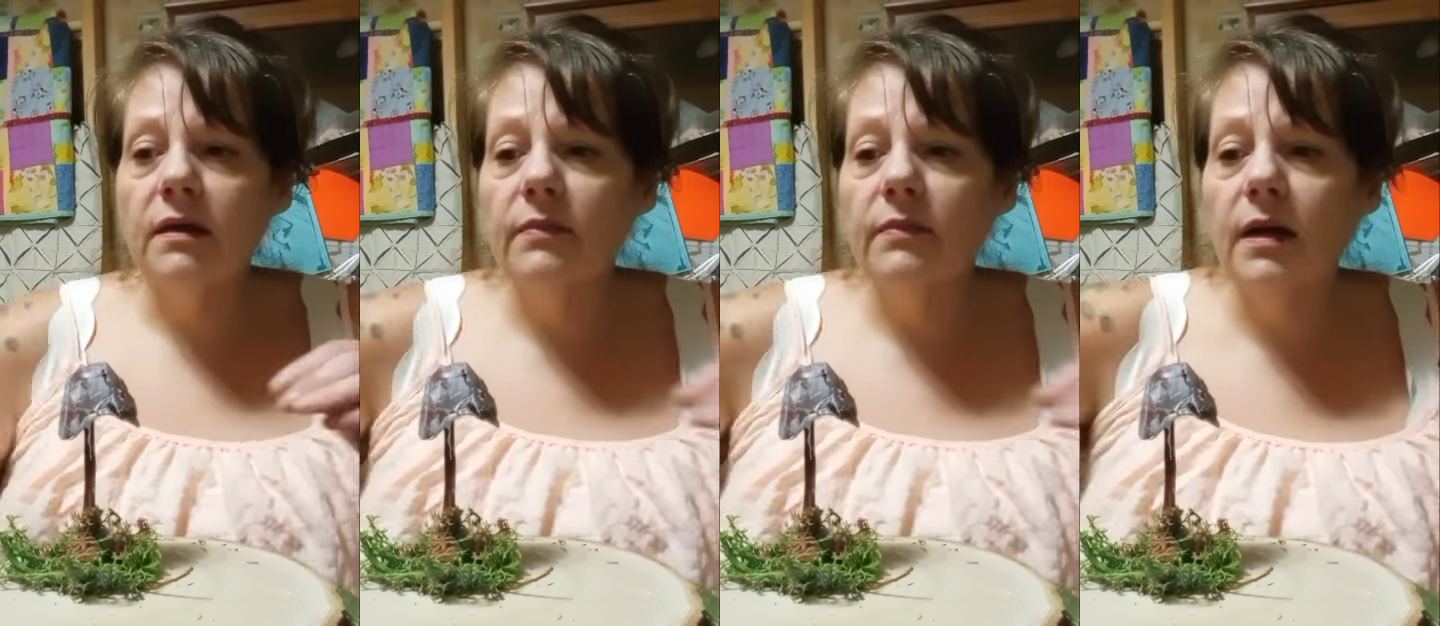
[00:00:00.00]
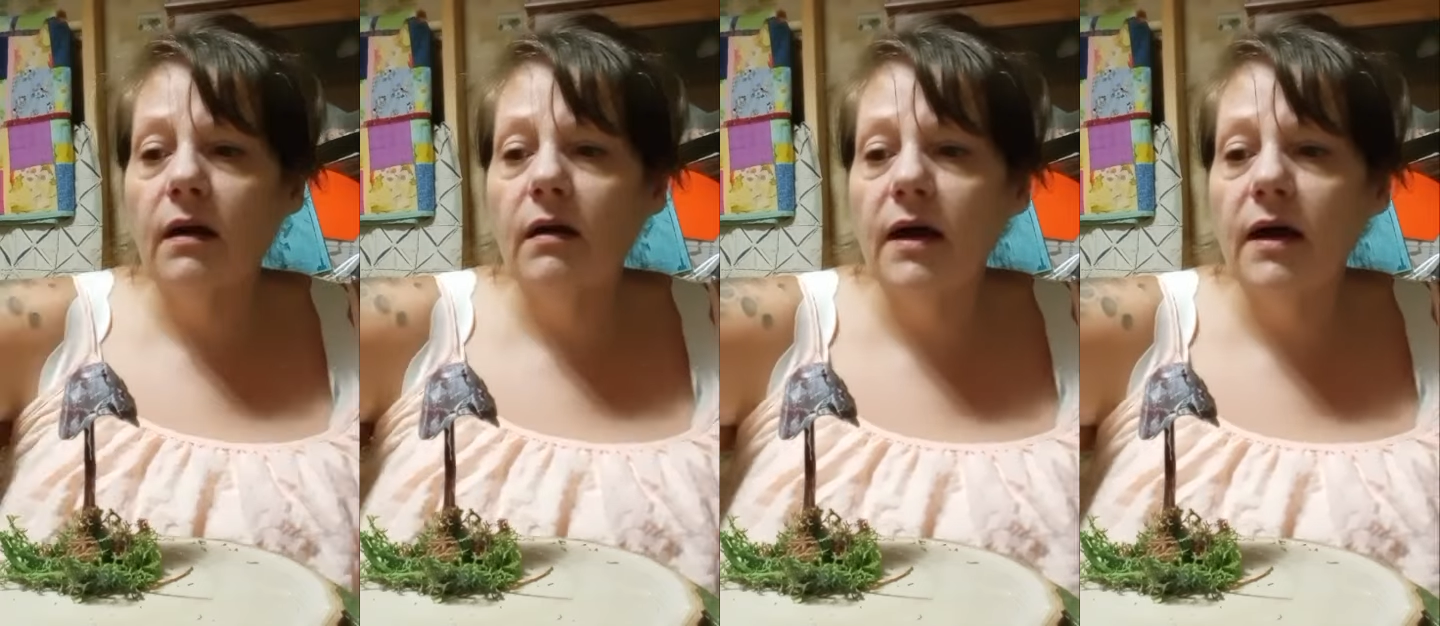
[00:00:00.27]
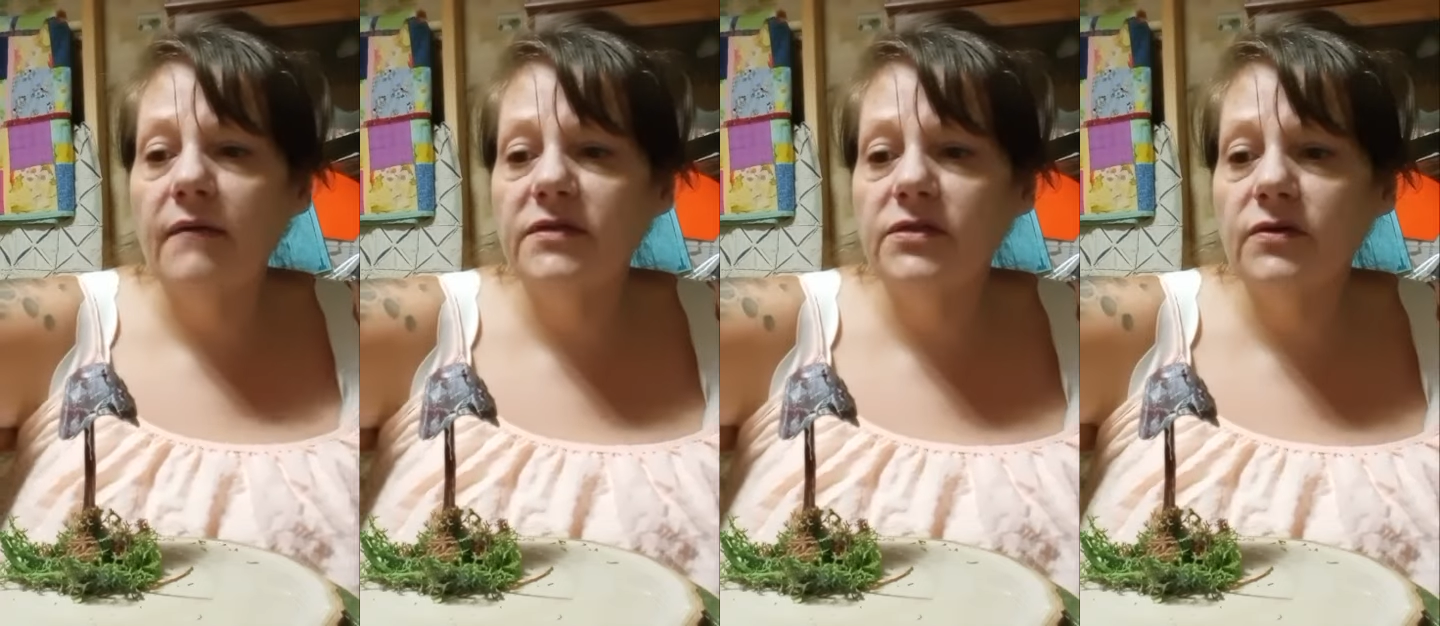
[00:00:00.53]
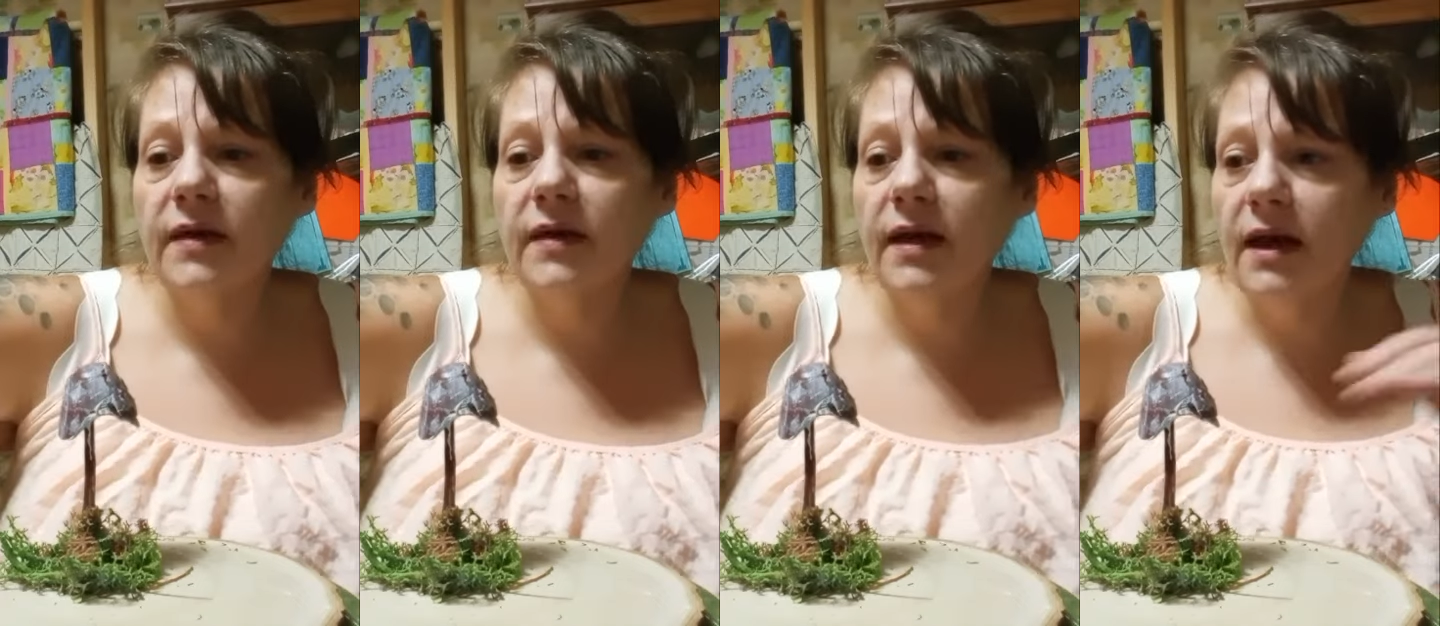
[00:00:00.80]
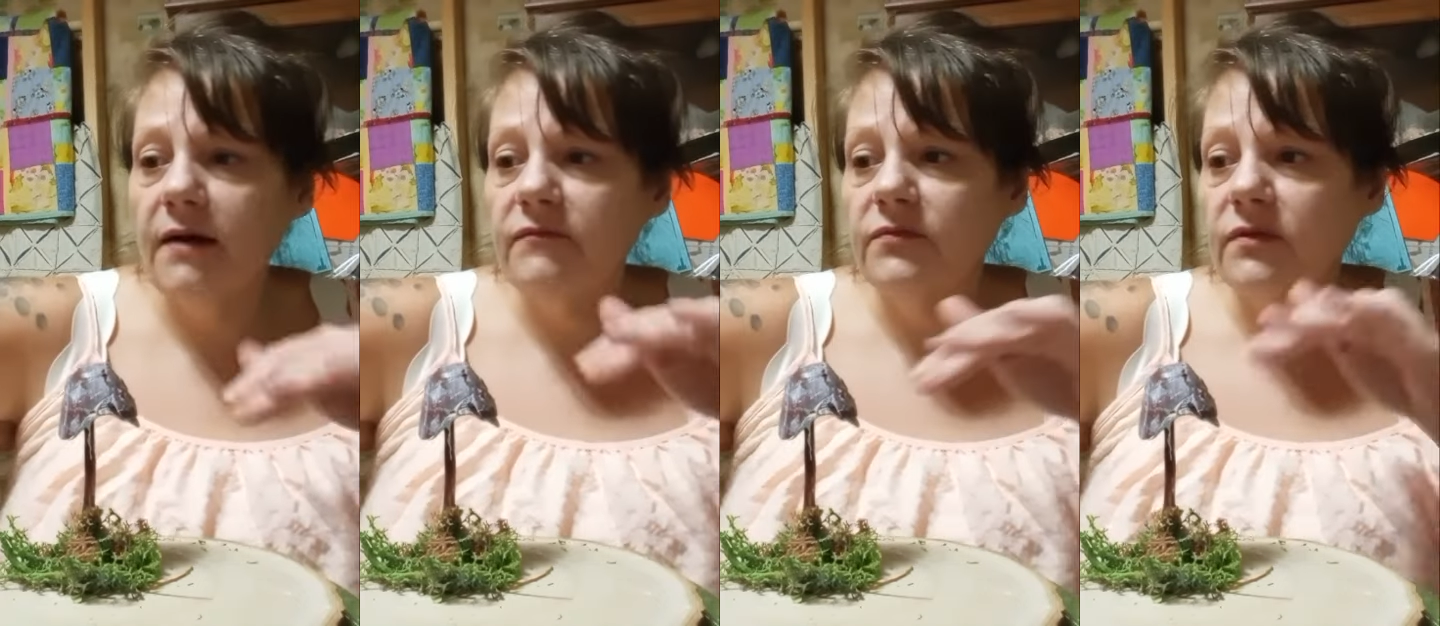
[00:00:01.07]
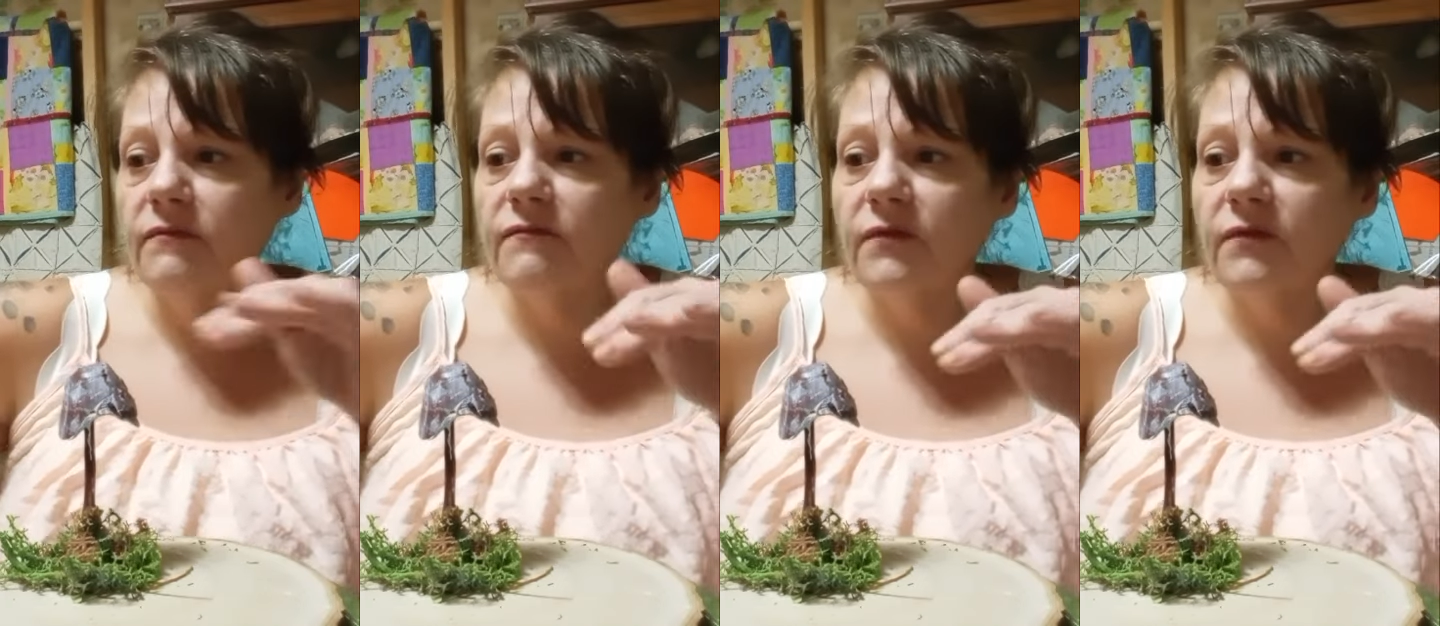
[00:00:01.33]
but I'll have to do that after
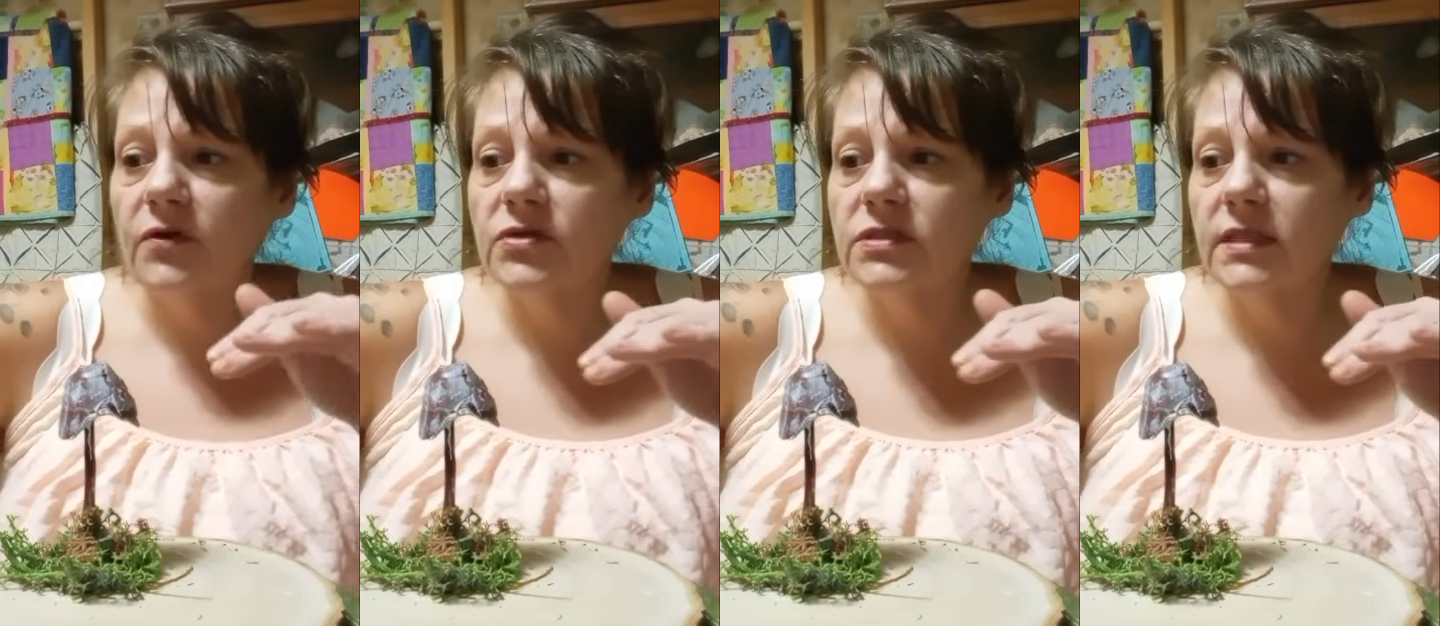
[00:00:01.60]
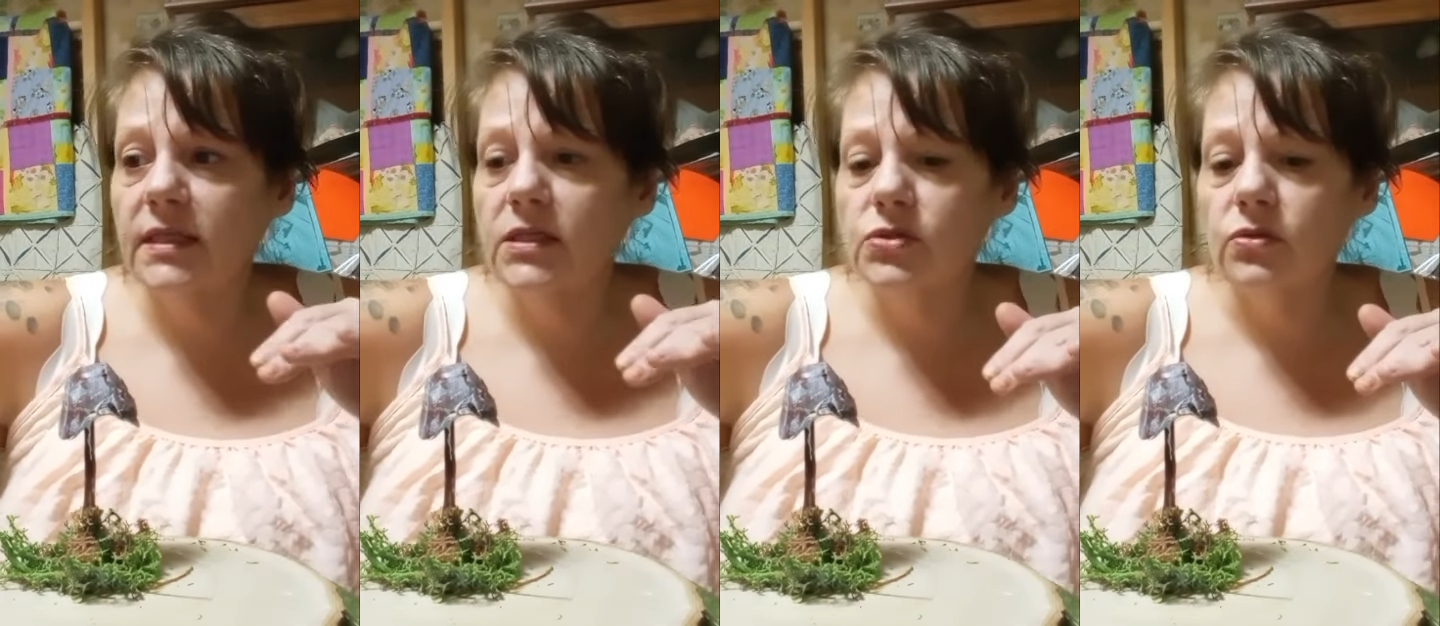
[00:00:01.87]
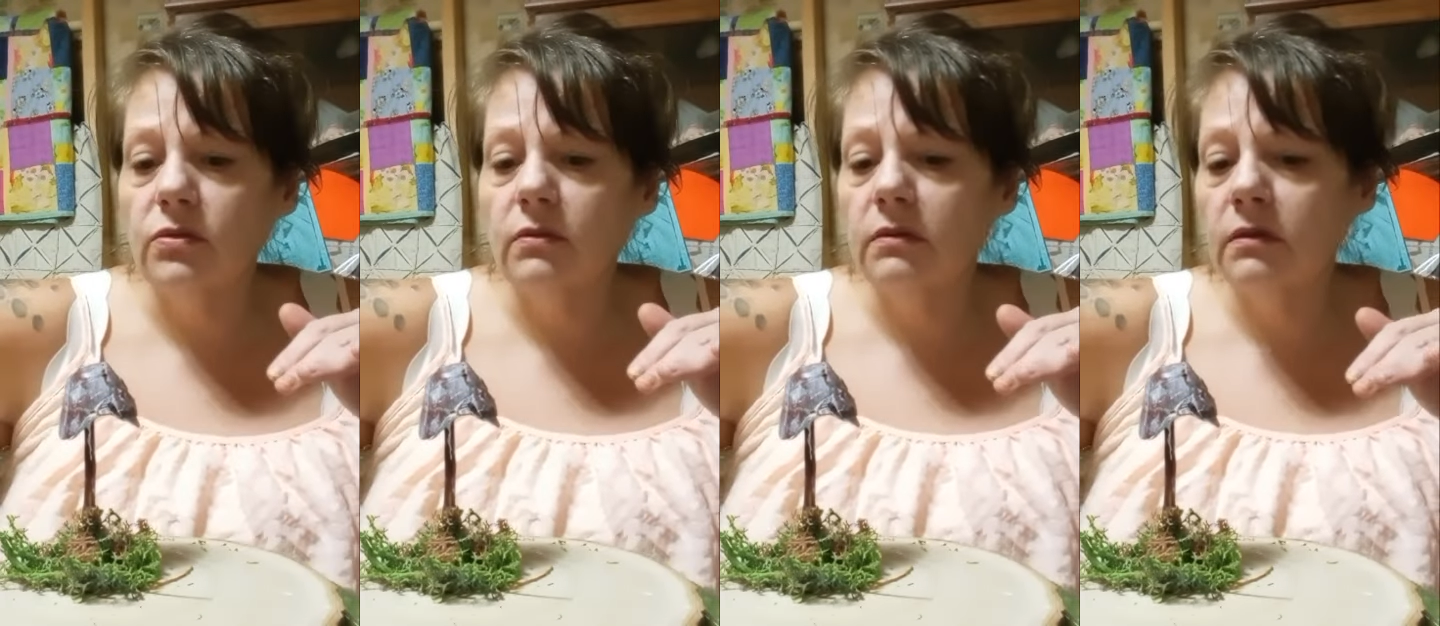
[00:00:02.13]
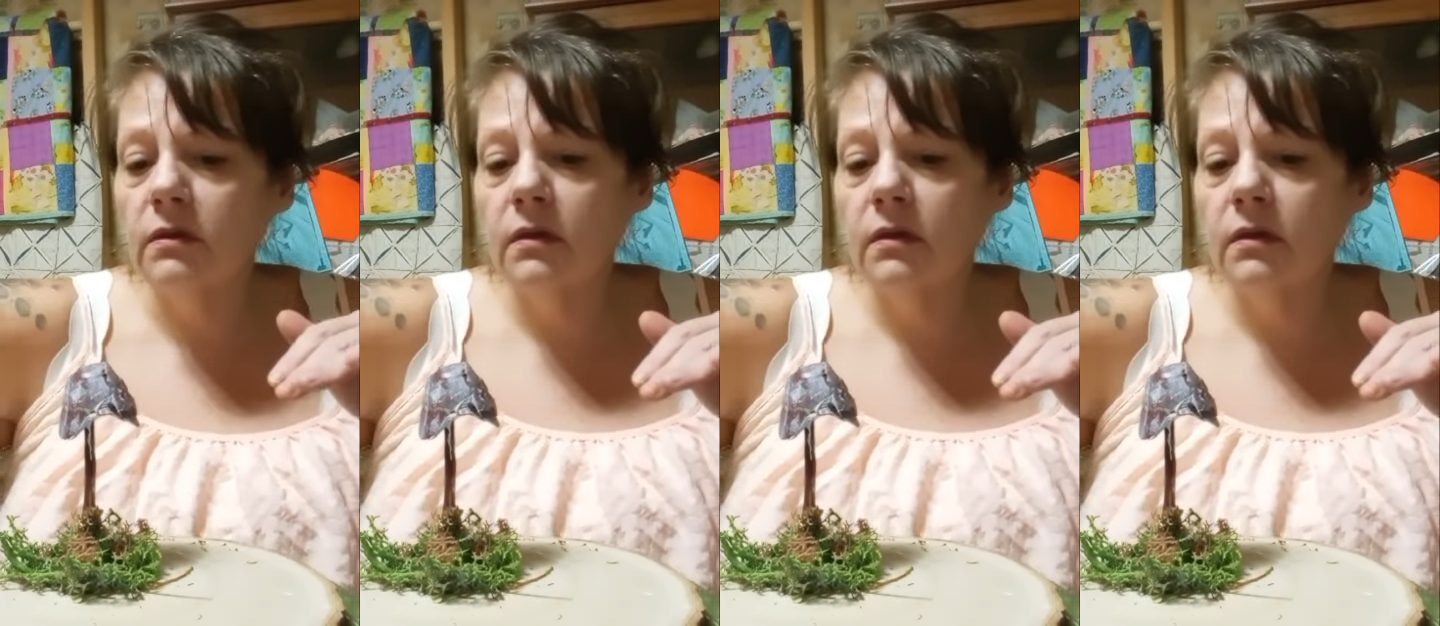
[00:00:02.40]
the first initial